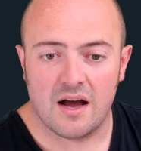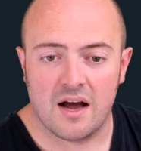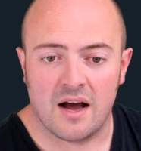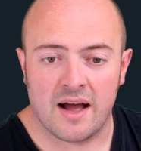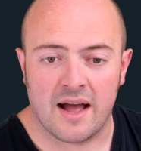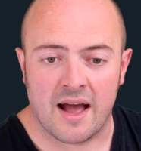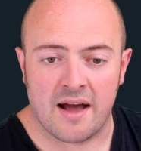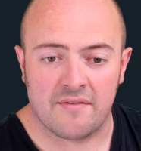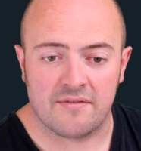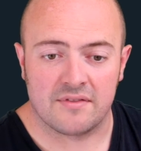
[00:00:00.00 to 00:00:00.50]
I
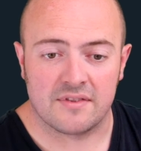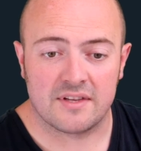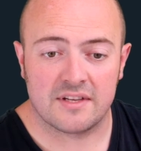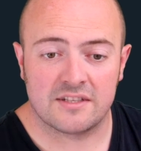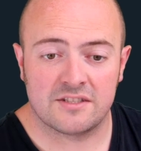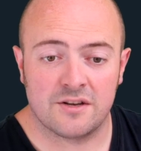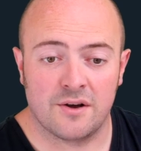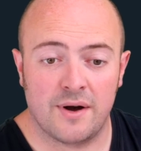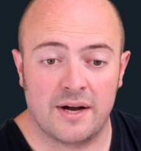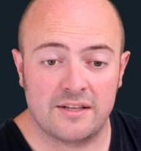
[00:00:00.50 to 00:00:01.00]
haven't.
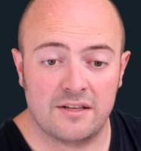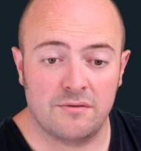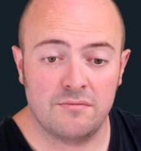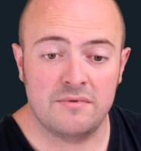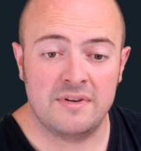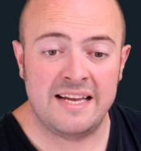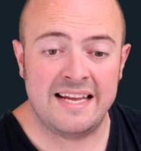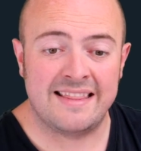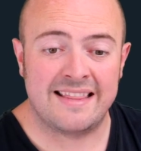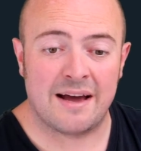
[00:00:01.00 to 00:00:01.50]
So I don't
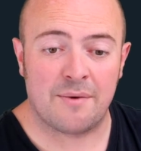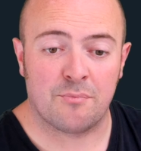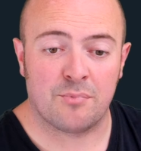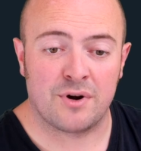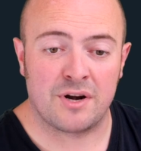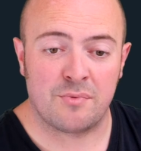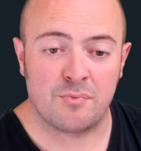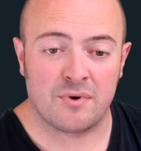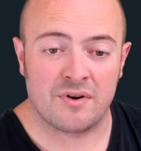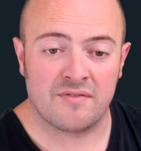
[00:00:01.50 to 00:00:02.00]
need that pretty
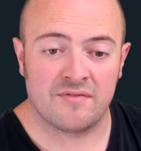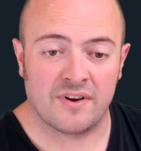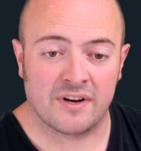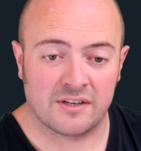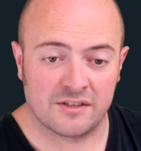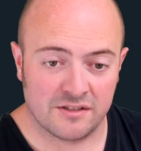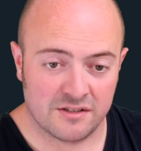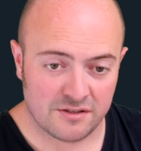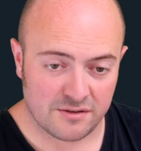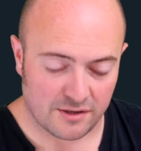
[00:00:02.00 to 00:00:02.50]
print
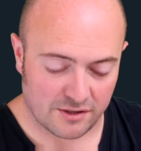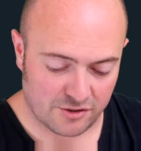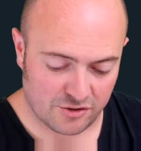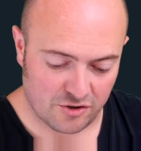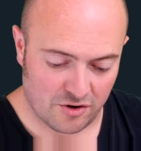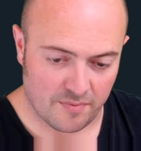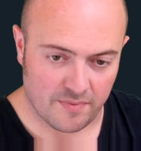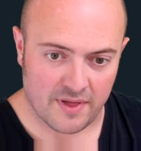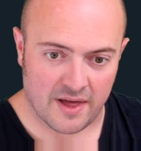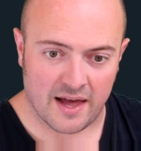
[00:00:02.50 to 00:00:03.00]
function, so I'll
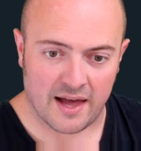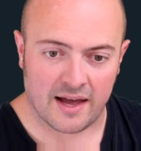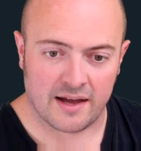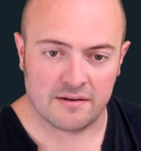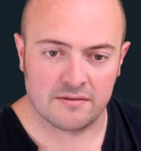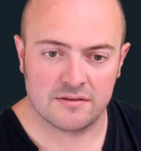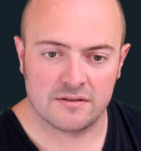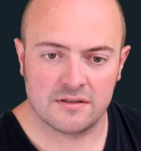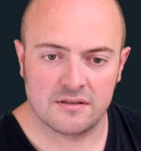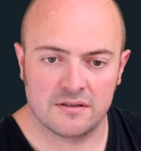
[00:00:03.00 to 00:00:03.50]
chop that
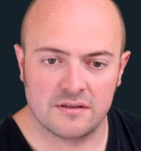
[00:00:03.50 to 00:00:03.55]
out.